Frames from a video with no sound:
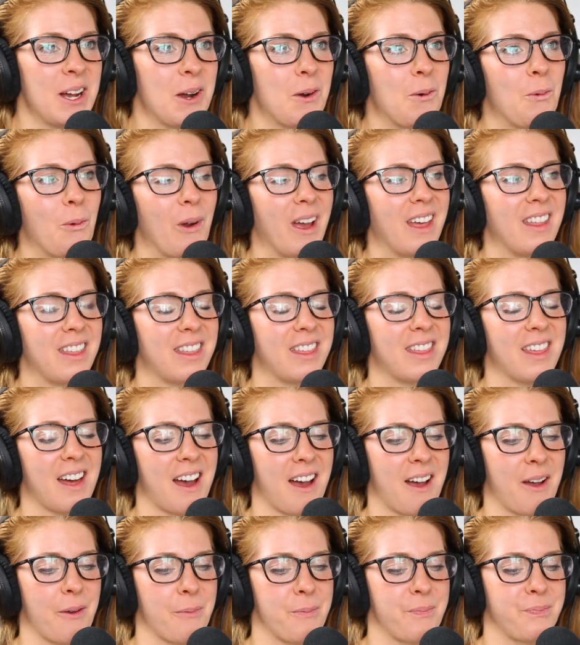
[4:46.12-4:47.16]
with
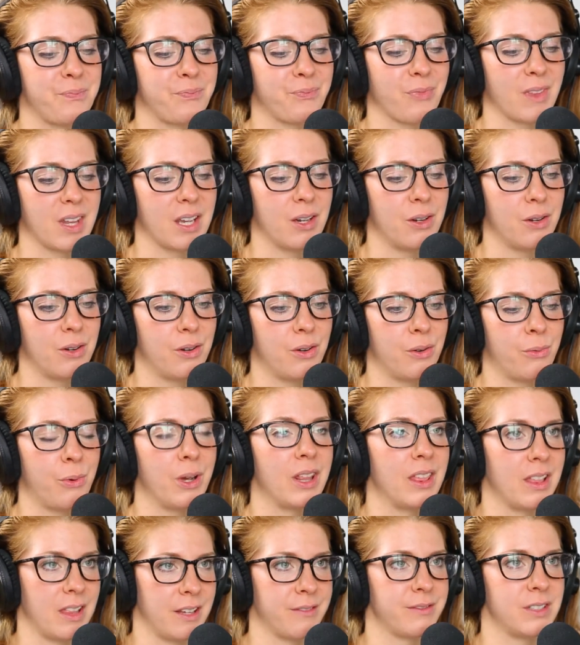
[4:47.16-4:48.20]

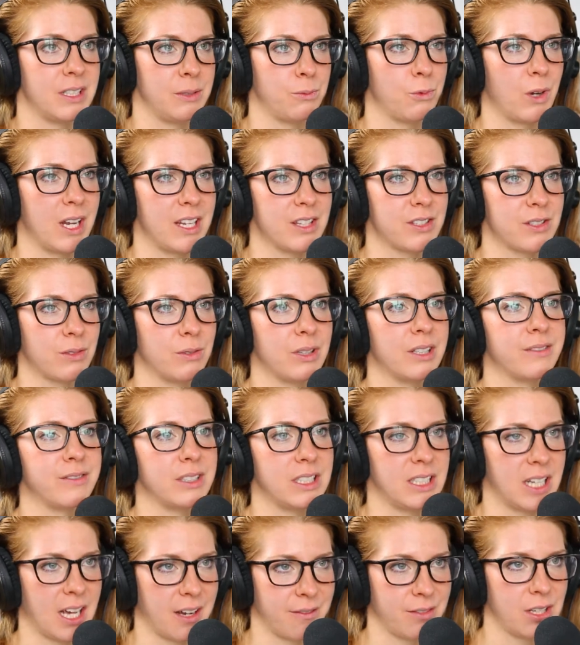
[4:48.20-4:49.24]
lifting weights, so
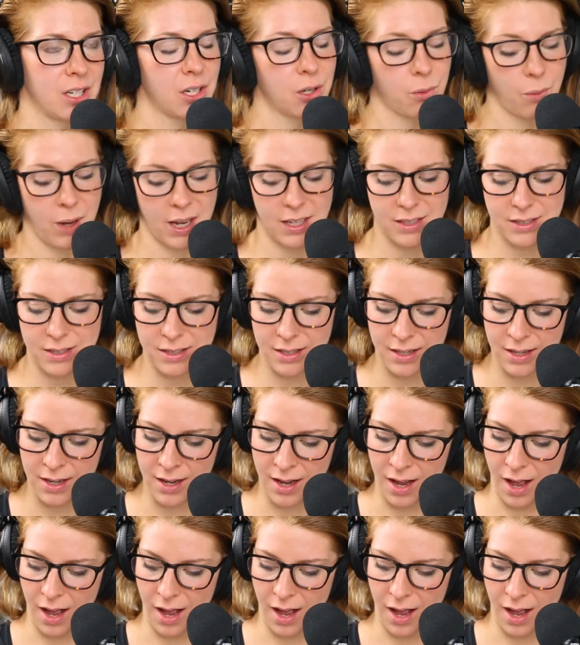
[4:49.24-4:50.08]
lifting heavier weights.